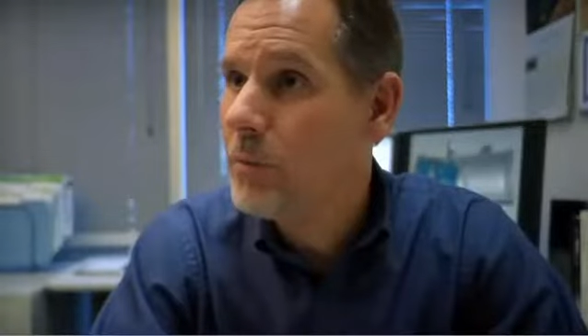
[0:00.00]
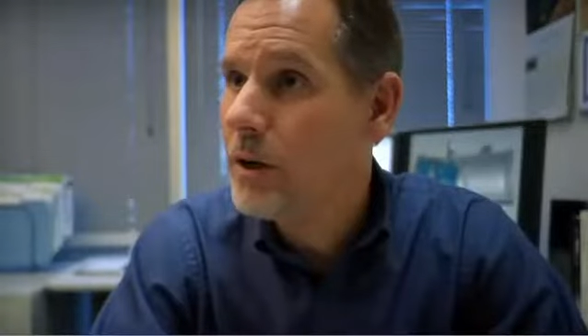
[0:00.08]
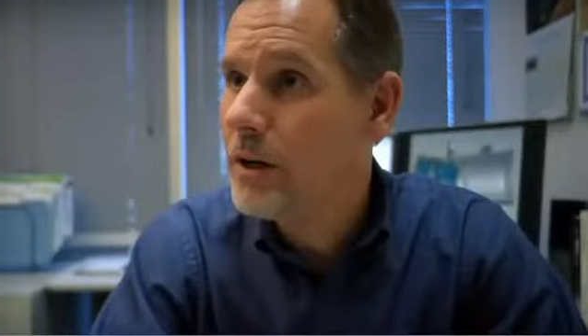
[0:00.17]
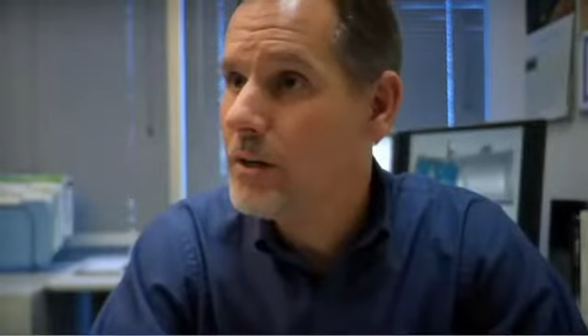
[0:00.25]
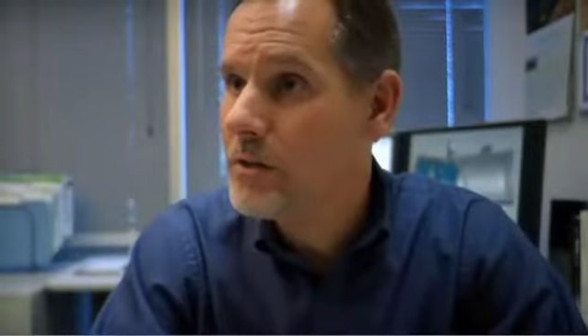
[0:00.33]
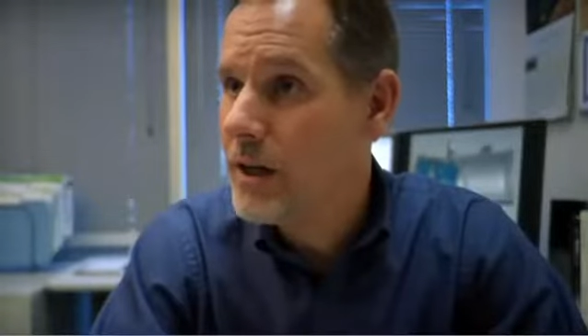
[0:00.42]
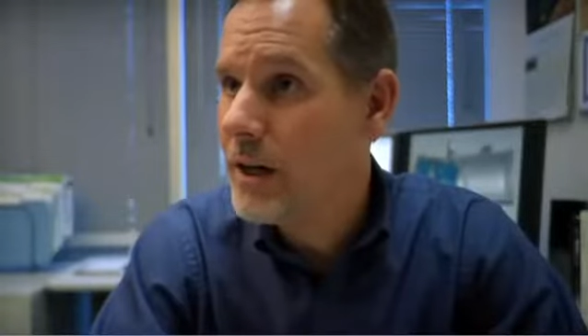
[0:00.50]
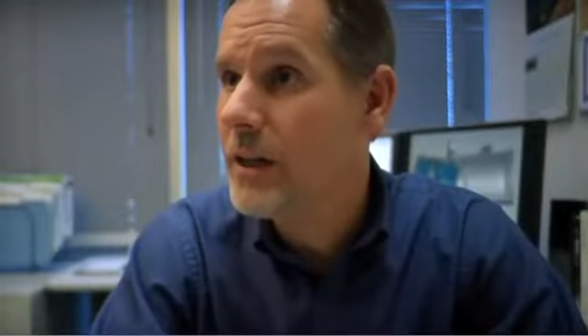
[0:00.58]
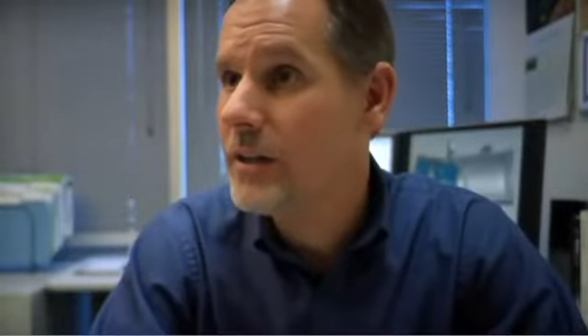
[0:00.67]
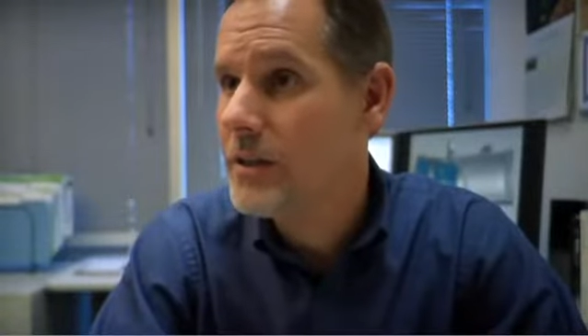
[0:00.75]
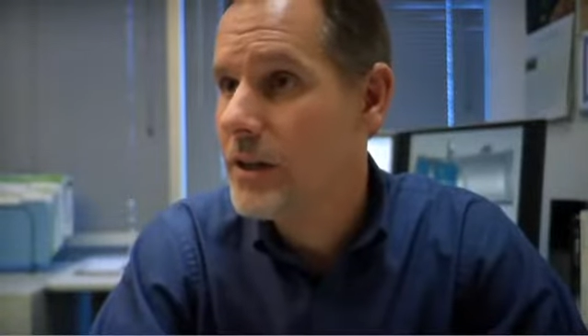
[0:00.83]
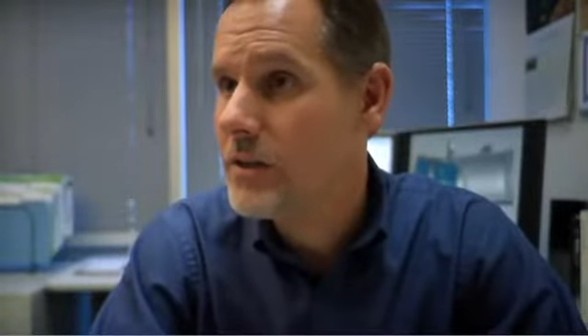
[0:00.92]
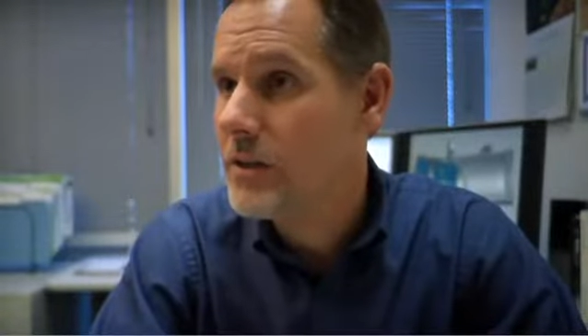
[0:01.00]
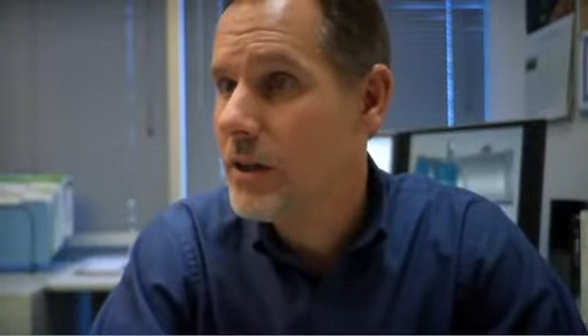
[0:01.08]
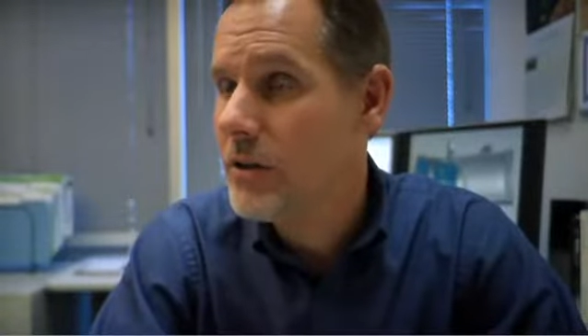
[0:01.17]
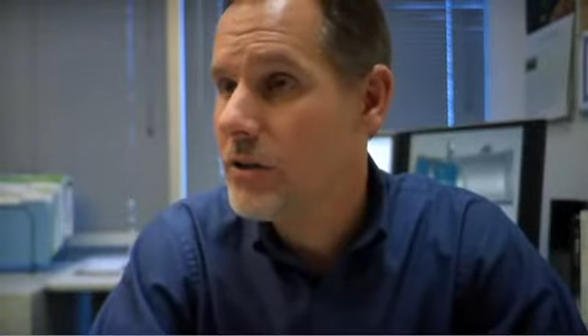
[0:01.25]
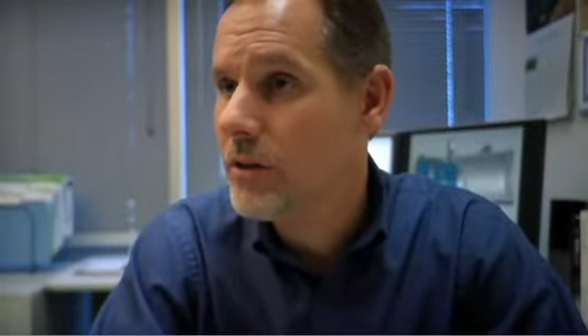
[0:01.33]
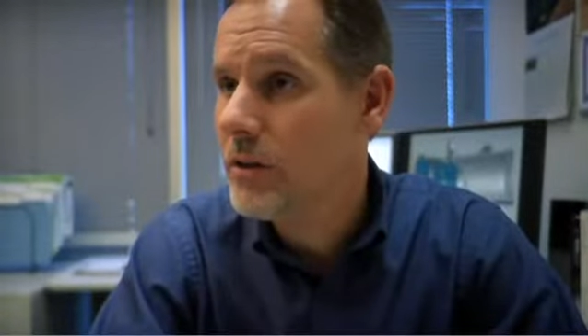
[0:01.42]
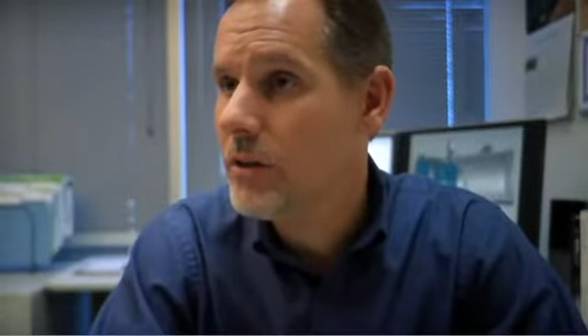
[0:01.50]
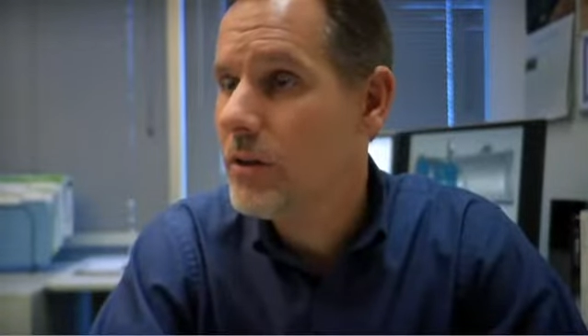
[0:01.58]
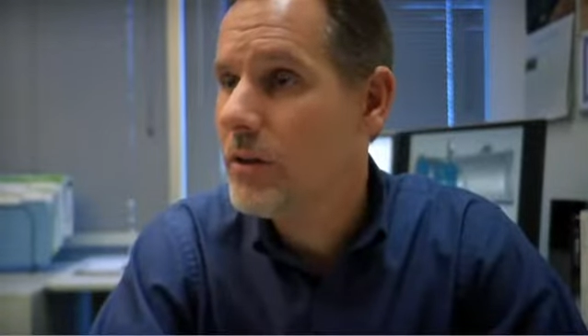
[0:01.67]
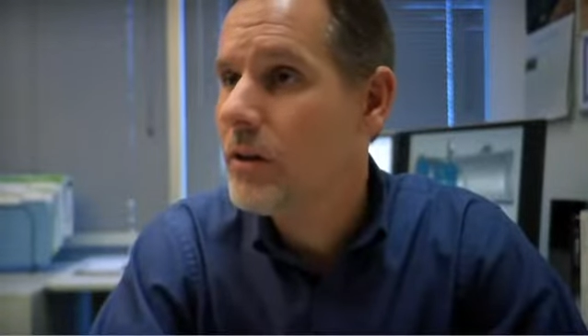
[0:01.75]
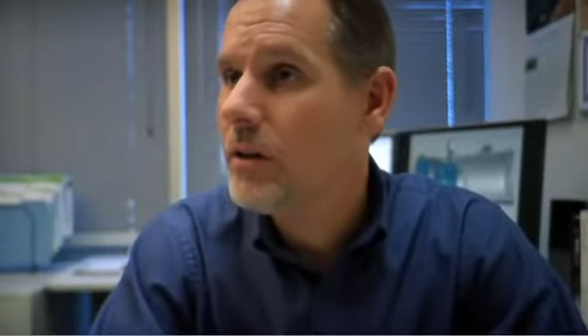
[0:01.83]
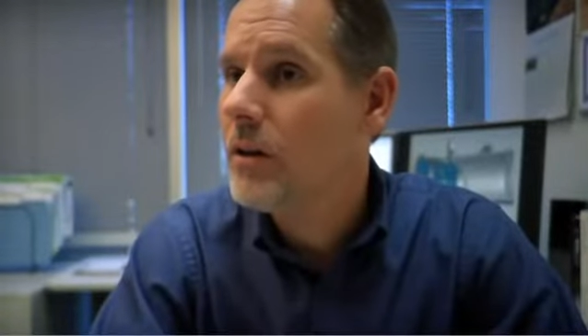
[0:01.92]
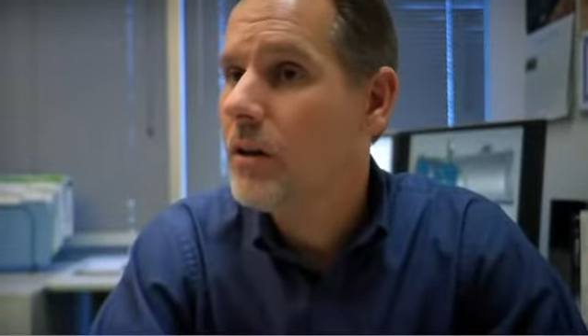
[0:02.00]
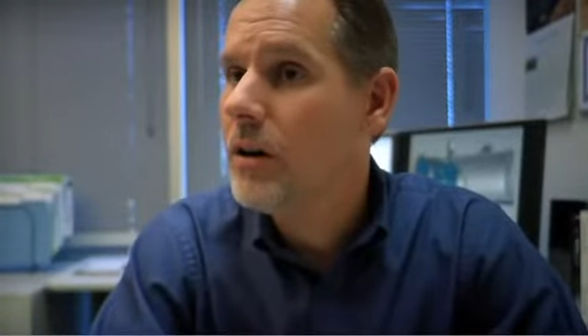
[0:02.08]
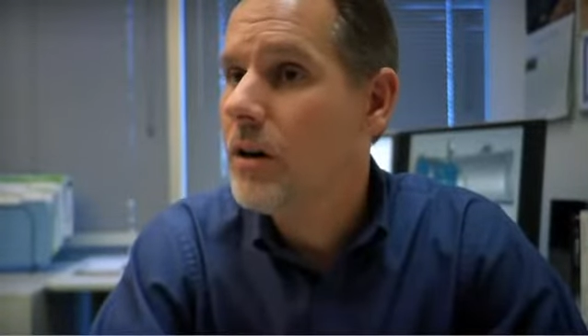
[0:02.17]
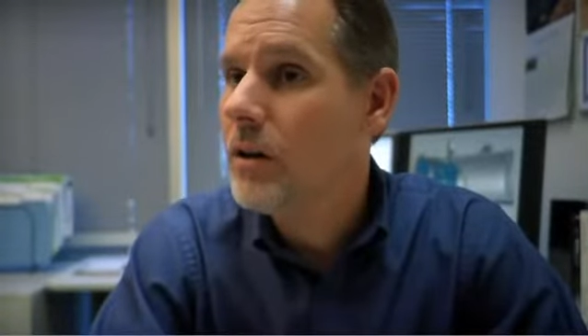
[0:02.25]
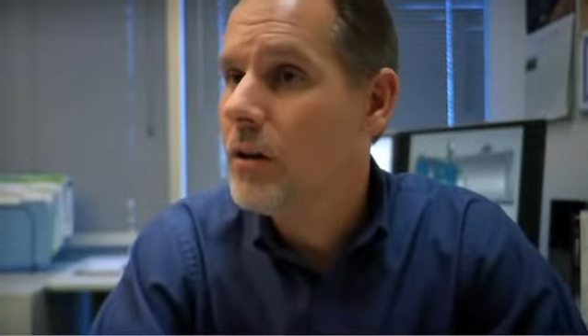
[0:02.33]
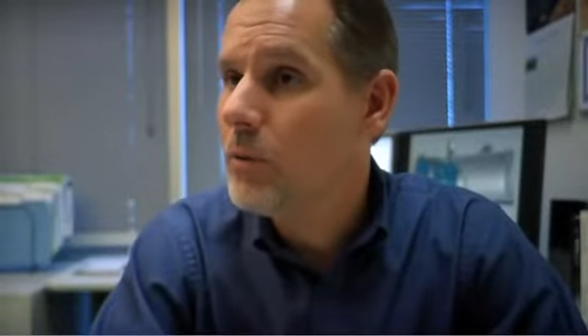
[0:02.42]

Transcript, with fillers: by designing a test station uh,